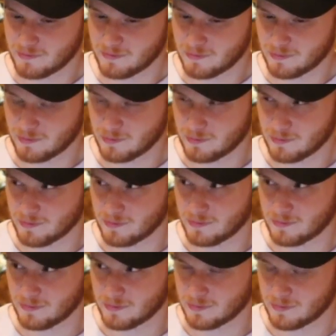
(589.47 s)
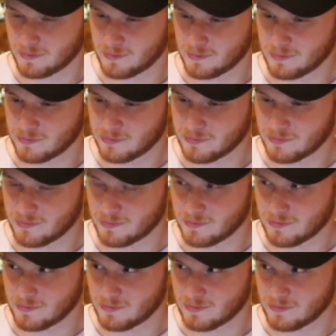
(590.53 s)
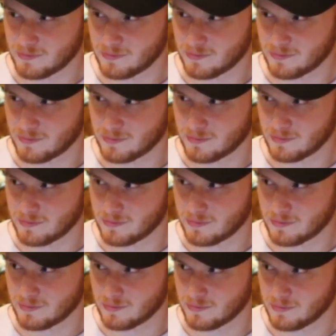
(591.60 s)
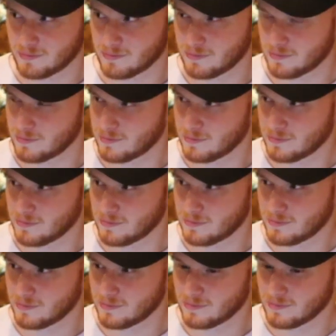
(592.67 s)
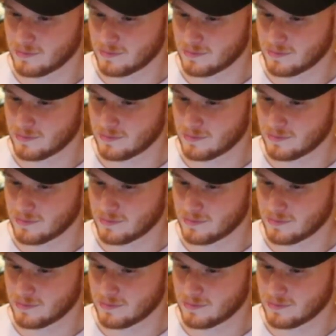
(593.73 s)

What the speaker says: (not speaking)